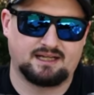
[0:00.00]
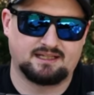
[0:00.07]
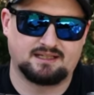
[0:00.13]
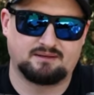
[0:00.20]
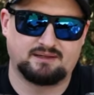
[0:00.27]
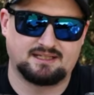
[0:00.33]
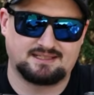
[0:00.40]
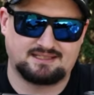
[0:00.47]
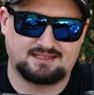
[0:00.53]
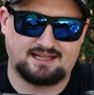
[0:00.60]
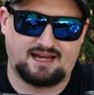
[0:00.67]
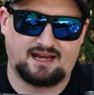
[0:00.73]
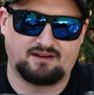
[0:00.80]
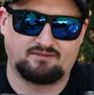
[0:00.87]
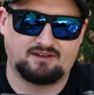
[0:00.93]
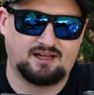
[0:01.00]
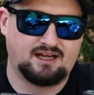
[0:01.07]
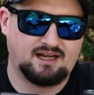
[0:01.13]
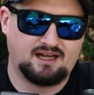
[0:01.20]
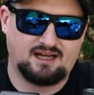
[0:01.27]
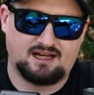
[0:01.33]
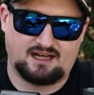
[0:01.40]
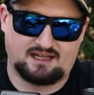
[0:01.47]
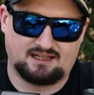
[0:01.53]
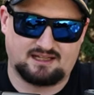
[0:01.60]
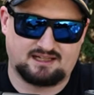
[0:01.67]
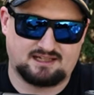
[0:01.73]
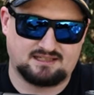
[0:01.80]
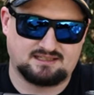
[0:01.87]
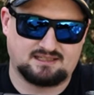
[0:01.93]
and then hit save. And
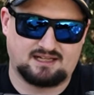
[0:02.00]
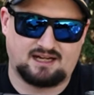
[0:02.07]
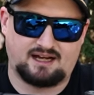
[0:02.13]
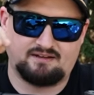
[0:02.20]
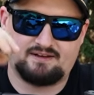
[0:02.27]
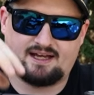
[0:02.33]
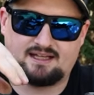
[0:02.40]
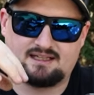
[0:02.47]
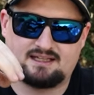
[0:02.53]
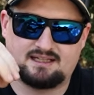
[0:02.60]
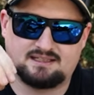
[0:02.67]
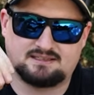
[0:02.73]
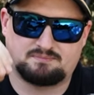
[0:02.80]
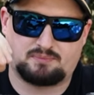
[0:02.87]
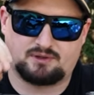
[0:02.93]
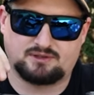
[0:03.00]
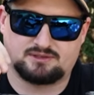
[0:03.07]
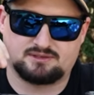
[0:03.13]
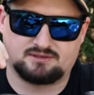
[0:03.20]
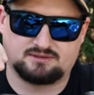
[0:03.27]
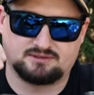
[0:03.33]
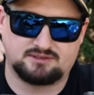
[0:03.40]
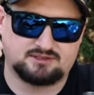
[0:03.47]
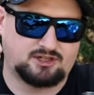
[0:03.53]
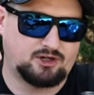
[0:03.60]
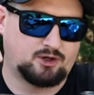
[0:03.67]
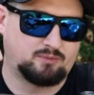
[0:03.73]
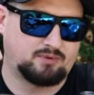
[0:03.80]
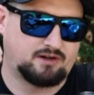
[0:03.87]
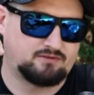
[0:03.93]
like I said, I've had this personal
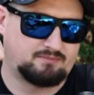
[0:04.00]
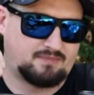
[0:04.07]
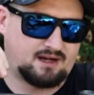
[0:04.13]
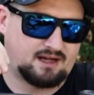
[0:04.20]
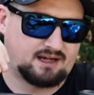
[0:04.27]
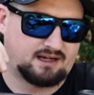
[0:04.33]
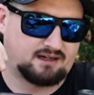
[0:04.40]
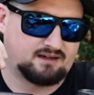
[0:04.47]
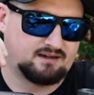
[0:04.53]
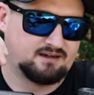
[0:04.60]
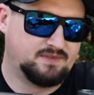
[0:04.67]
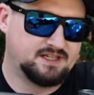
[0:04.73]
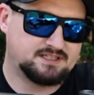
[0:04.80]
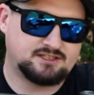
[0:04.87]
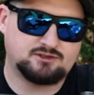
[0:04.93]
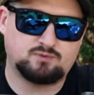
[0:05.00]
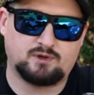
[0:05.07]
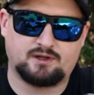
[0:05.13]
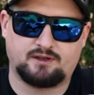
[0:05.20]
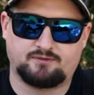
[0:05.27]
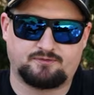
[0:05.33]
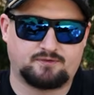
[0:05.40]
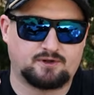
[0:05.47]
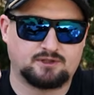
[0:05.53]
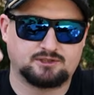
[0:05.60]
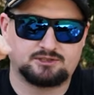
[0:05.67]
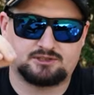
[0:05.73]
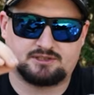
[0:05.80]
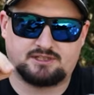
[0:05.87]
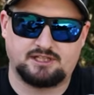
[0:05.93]
scope of mine. This is one of the
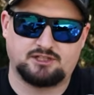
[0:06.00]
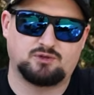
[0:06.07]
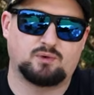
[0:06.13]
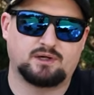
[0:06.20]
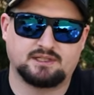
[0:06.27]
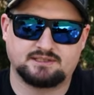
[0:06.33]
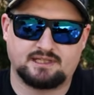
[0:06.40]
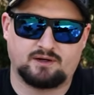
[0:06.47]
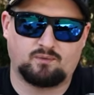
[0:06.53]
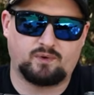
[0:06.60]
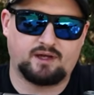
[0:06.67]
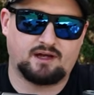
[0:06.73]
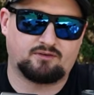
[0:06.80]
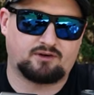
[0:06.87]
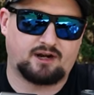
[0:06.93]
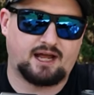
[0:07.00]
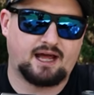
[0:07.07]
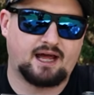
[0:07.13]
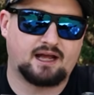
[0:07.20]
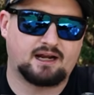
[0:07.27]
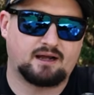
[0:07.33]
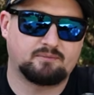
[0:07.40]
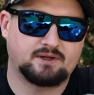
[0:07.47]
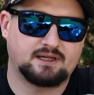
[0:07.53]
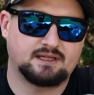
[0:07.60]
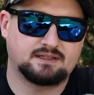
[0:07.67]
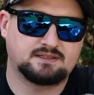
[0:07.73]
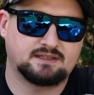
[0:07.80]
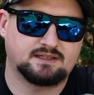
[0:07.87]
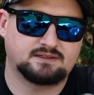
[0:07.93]
first T20s that we ever had. I mean,
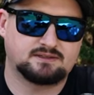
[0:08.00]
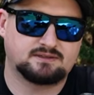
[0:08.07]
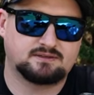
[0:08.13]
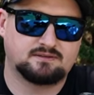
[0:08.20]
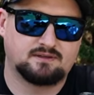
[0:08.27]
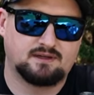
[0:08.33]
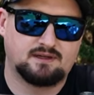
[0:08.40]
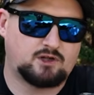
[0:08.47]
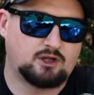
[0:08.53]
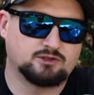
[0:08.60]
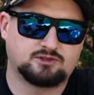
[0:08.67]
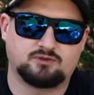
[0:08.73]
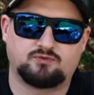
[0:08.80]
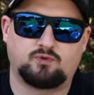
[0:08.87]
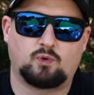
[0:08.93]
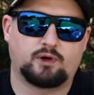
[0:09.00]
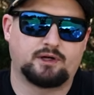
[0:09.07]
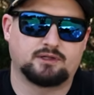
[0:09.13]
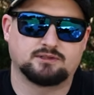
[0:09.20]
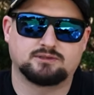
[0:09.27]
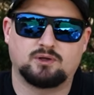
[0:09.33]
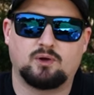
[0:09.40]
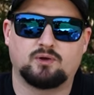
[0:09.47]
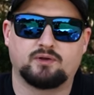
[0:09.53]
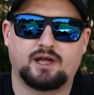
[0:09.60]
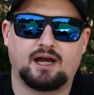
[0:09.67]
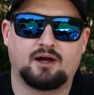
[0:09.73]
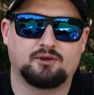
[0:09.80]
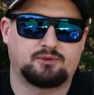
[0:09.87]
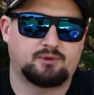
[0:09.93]
it's close to 4 years old
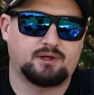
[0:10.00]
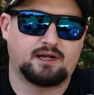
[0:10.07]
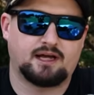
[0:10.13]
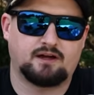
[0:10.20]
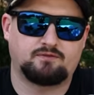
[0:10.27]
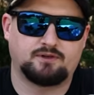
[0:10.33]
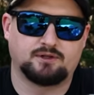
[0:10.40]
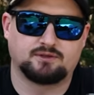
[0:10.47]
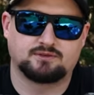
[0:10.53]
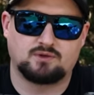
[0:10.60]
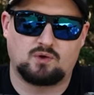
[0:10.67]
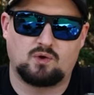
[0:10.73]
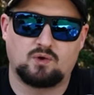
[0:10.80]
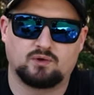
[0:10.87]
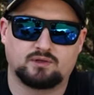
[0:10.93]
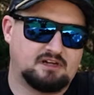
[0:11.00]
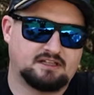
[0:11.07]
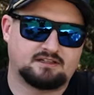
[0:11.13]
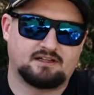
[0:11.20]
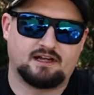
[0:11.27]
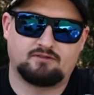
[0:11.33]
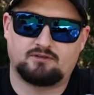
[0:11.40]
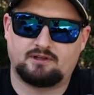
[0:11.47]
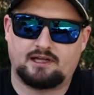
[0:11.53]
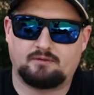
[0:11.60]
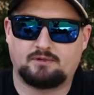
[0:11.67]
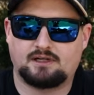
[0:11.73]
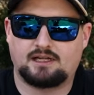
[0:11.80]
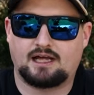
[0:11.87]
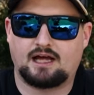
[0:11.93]
now, 3.5 years old. It's never let
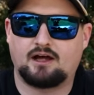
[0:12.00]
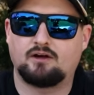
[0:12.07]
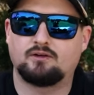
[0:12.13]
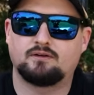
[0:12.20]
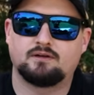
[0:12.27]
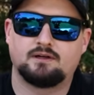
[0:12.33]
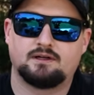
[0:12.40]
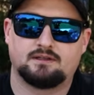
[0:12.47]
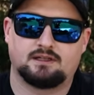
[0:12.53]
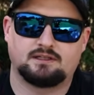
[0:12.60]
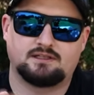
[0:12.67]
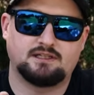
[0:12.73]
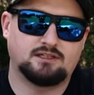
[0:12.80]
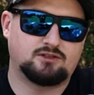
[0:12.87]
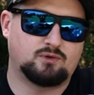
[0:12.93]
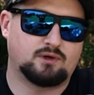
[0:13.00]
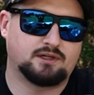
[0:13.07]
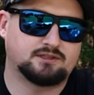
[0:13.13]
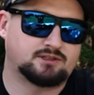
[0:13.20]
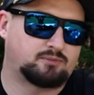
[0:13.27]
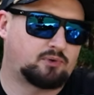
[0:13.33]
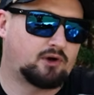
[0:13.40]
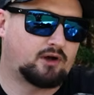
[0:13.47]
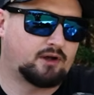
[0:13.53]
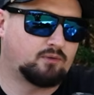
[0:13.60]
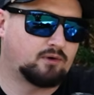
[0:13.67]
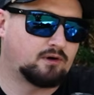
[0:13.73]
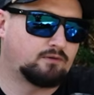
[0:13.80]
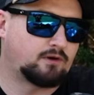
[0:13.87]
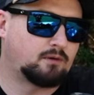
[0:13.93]
me down. The T20s are probably
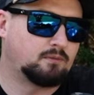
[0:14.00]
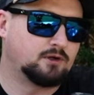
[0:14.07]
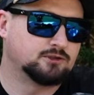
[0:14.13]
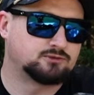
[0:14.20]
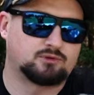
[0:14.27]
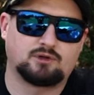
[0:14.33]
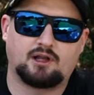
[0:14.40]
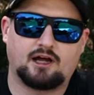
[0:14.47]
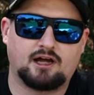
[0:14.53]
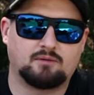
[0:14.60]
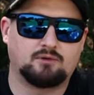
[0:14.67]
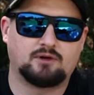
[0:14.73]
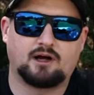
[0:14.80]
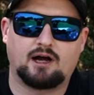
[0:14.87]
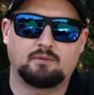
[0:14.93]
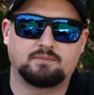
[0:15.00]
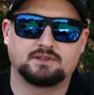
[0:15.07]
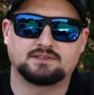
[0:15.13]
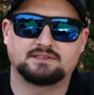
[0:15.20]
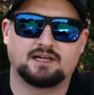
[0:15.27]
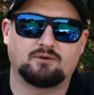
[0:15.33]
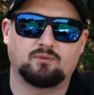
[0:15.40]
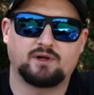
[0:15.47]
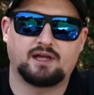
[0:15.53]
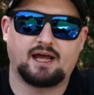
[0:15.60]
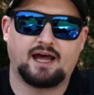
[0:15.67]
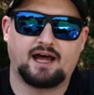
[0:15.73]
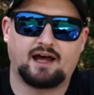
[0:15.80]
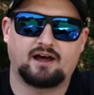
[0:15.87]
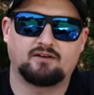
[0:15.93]
one of our most reliable optics that we
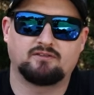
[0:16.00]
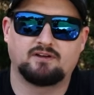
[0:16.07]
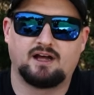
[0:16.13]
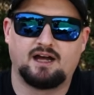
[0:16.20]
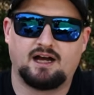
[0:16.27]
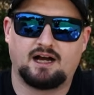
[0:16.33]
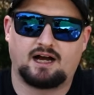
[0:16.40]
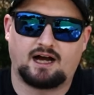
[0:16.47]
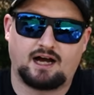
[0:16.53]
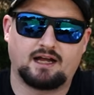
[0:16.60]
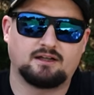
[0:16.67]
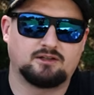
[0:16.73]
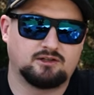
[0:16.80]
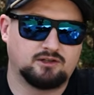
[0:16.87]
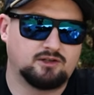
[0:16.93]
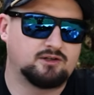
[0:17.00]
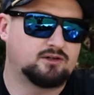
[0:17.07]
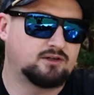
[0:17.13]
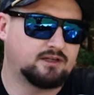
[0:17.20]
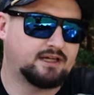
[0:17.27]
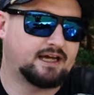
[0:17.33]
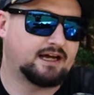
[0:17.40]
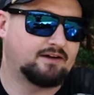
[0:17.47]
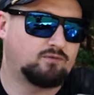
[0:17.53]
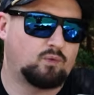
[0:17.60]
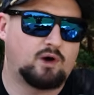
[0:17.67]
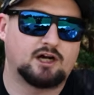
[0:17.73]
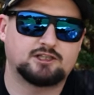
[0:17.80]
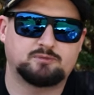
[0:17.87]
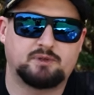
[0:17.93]
have. I literally have
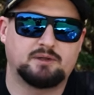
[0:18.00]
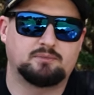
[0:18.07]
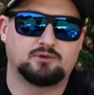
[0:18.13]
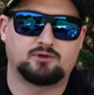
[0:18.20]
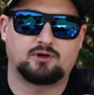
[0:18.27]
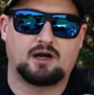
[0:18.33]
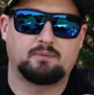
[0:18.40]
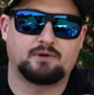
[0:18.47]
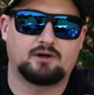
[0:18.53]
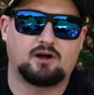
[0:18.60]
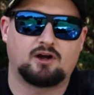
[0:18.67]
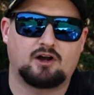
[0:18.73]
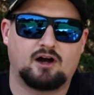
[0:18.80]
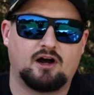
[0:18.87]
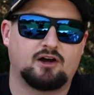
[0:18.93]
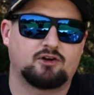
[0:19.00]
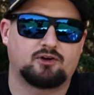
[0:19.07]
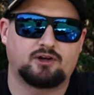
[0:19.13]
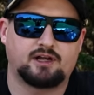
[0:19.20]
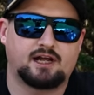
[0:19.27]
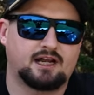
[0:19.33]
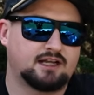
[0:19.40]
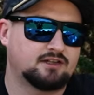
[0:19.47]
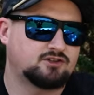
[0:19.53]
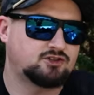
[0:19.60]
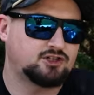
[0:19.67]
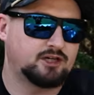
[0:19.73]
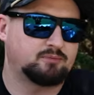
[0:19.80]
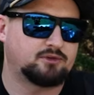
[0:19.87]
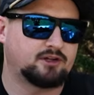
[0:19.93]
watched people drop it on concrete and it's
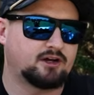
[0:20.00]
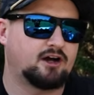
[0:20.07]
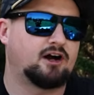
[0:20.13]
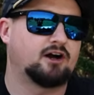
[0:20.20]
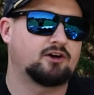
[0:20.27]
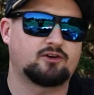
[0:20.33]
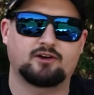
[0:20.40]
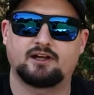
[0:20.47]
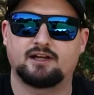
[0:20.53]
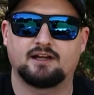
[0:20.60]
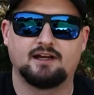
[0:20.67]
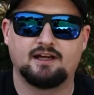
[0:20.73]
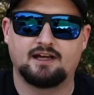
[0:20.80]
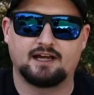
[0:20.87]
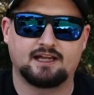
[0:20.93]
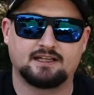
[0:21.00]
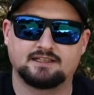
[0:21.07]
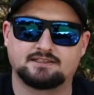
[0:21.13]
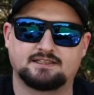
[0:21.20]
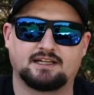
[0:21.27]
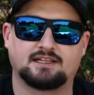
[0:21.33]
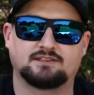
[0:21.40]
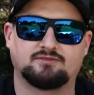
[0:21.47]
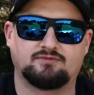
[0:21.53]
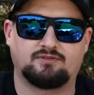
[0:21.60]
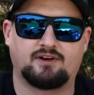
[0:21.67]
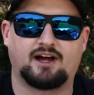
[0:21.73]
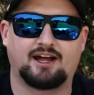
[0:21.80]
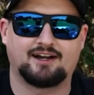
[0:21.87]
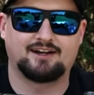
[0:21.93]
chipped the concrete and this thing's
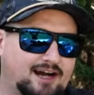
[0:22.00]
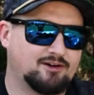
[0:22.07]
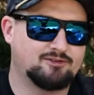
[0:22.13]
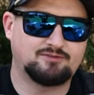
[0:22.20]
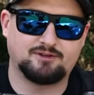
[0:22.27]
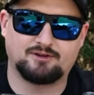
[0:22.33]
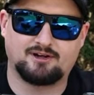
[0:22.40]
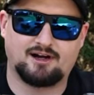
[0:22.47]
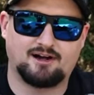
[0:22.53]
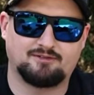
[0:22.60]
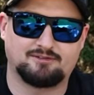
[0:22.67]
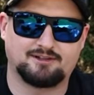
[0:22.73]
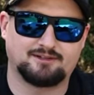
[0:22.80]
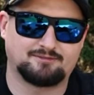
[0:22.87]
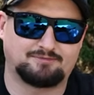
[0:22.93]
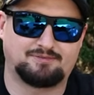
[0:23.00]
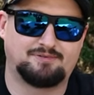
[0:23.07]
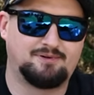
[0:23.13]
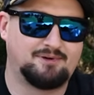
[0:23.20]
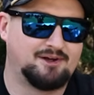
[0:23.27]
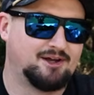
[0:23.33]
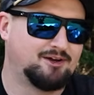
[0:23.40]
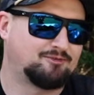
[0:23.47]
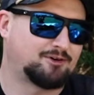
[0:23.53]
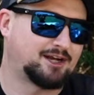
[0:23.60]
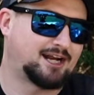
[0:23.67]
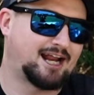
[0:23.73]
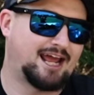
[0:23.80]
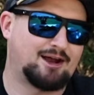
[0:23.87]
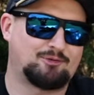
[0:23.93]
fine. I would feel confident
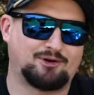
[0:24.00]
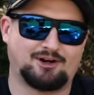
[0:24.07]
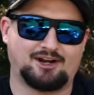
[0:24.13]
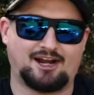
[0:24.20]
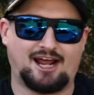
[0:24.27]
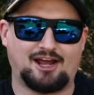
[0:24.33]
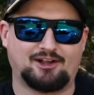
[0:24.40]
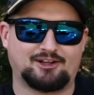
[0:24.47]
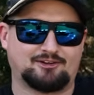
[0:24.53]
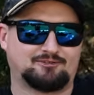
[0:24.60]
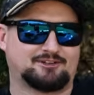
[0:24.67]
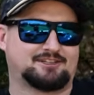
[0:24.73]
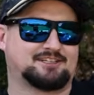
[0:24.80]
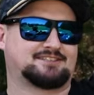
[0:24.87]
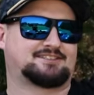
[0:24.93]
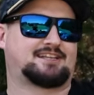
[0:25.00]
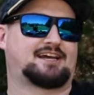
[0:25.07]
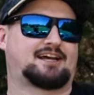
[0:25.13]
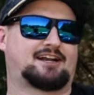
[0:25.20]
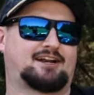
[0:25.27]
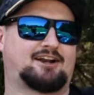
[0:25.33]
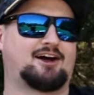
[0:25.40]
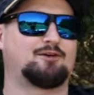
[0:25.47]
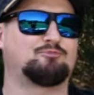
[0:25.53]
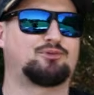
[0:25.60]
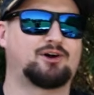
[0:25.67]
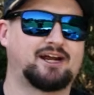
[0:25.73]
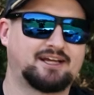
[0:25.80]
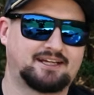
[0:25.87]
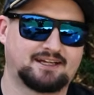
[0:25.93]
freaking hammering a nail in with this thing and it not
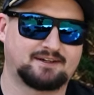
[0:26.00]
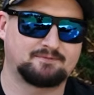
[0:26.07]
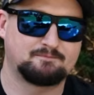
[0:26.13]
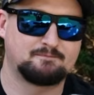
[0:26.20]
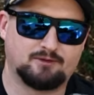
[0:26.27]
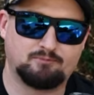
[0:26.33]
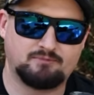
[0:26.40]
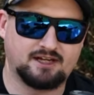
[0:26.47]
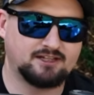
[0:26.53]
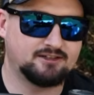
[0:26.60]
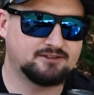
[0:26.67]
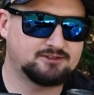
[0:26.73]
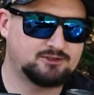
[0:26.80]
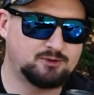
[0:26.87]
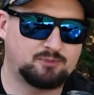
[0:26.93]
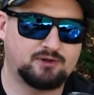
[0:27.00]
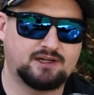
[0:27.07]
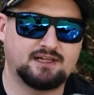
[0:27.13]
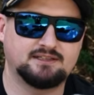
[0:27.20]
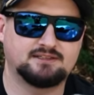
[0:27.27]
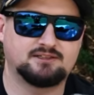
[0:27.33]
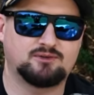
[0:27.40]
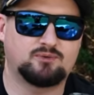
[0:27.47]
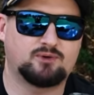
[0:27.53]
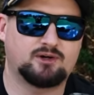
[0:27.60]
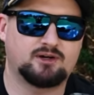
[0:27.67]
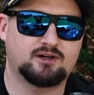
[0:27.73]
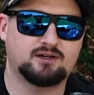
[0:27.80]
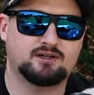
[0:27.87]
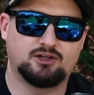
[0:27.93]
breaking. The menu is super easy to
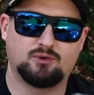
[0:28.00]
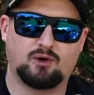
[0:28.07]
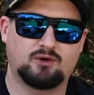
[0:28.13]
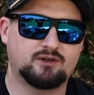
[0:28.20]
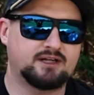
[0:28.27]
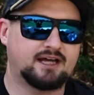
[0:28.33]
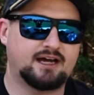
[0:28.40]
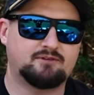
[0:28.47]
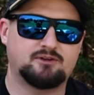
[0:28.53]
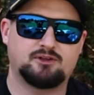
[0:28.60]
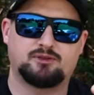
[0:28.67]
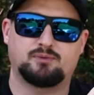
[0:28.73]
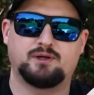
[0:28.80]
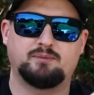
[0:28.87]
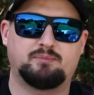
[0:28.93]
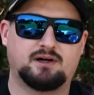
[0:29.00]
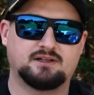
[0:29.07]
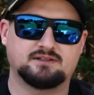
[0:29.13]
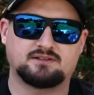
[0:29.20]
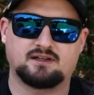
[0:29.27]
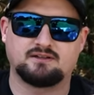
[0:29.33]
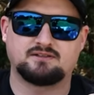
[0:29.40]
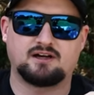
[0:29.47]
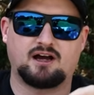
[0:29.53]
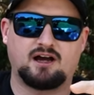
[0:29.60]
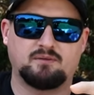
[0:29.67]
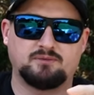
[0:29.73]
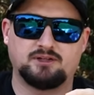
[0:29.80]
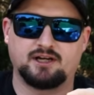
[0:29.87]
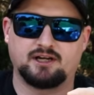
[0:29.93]
work. You only have the 3 buttons on
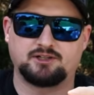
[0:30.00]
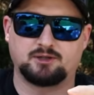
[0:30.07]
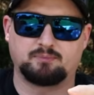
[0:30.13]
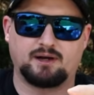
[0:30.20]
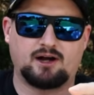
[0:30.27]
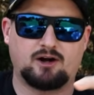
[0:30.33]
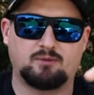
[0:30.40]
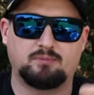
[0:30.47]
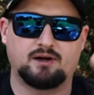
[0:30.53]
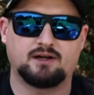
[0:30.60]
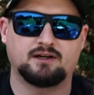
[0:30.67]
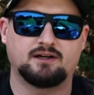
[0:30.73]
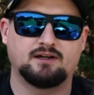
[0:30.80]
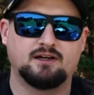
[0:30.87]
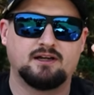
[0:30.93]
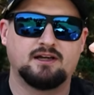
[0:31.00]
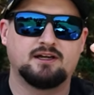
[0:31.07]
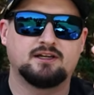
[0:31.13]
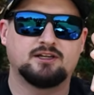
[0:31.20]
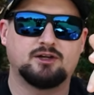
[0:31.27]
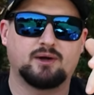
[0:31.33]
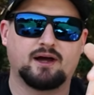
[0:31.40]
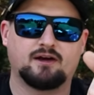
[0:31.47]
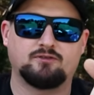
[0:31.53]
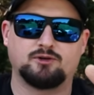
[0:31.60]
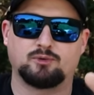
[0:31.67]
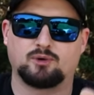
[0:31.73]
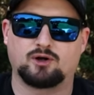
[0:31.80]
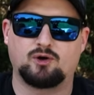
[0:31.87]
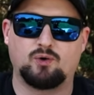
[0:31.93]
top. You got your power button, you have
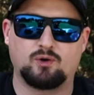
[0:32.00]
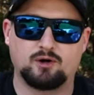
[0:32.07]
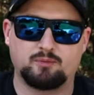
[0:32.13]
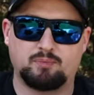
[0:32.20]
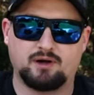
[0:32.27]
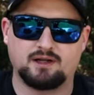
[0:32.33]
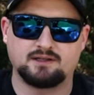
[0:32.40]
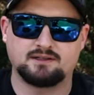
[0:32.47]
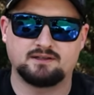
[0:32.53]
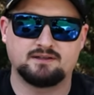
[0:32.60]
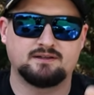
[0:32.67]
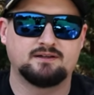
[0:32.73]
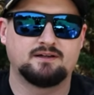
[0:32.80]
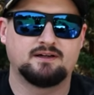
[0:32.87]
your record button,